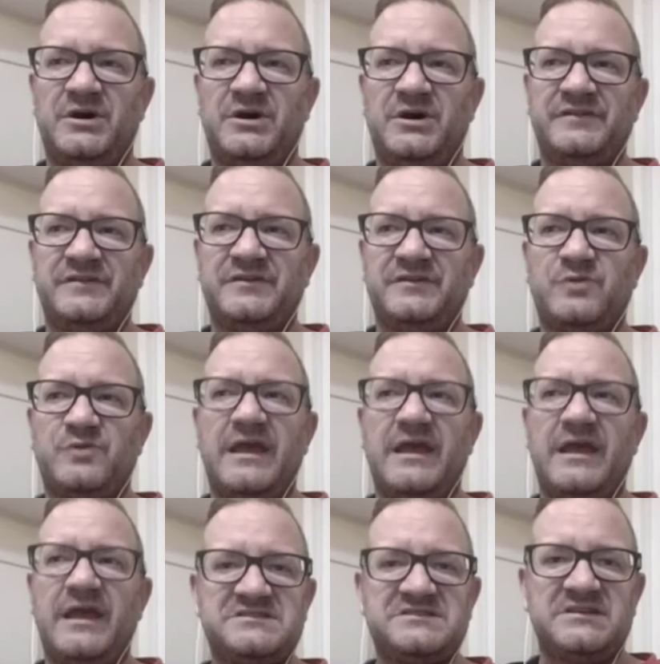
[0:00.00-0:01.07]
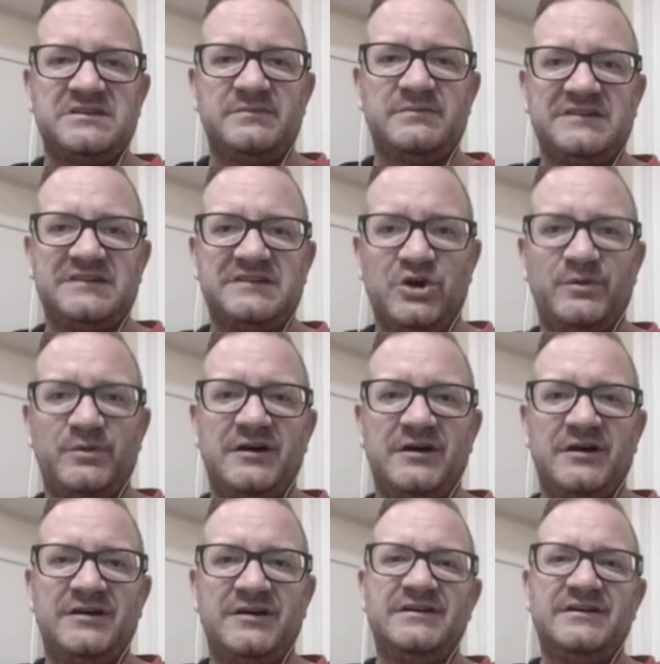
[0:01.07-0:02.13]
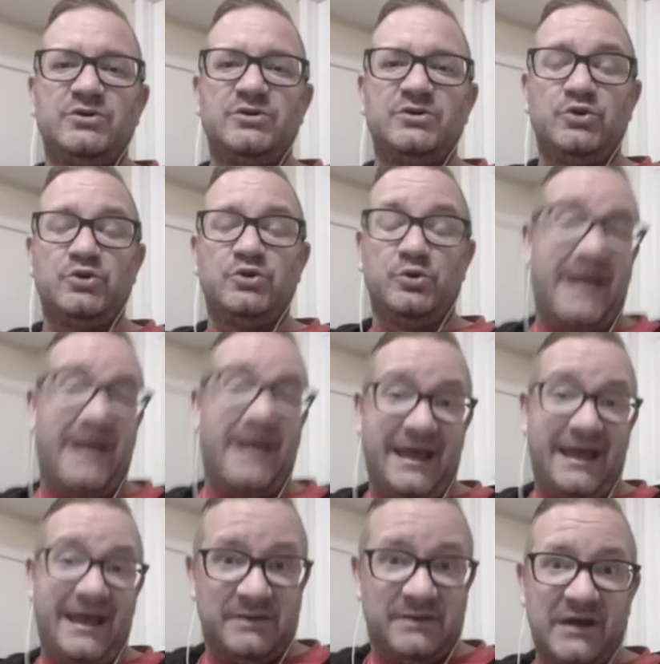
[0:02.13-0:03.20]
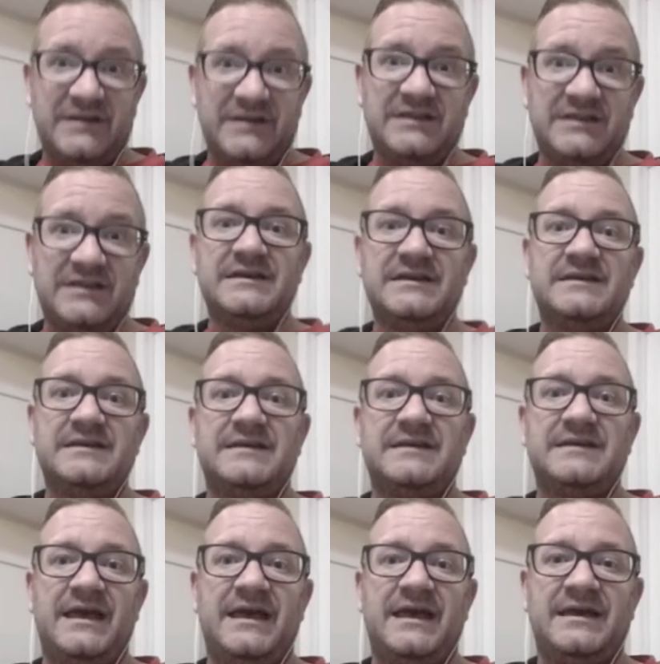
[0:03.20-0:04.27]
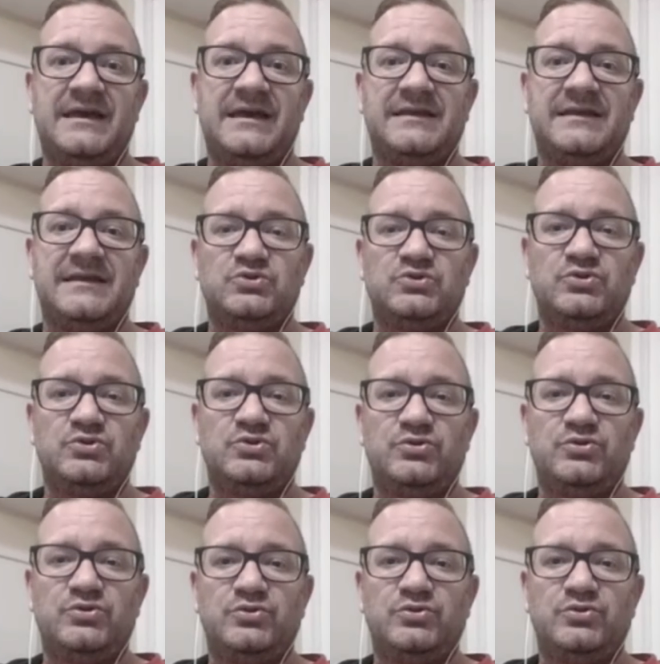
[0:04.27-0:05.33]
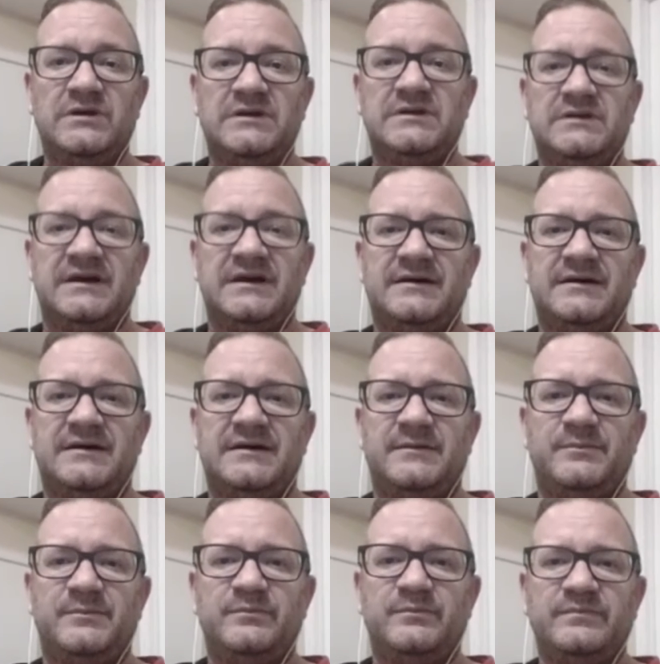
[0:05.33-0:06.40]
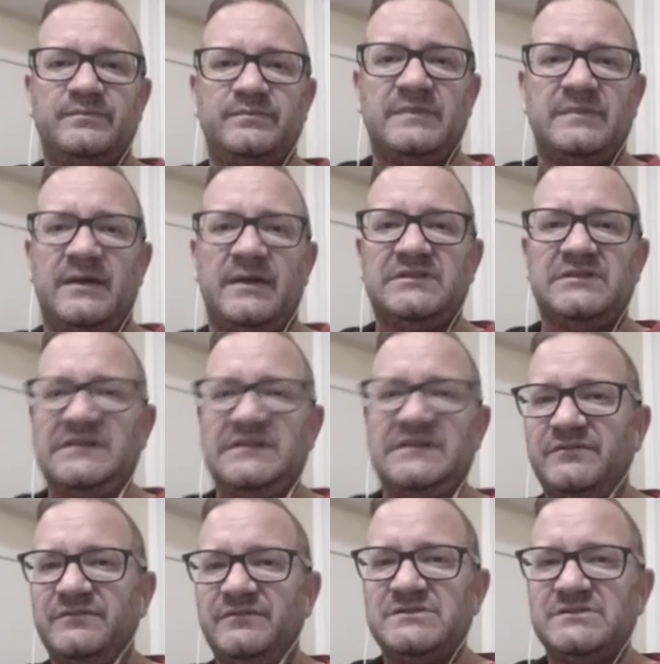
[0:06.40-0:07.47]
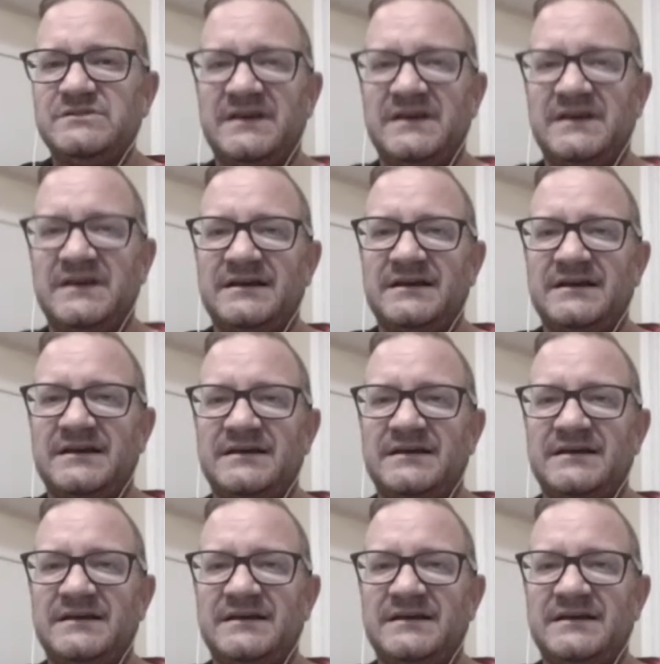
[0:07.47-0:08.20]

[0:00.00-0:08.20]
gentleman on the Greyhound bus in Manitoba who beheaded somebody and who I believe was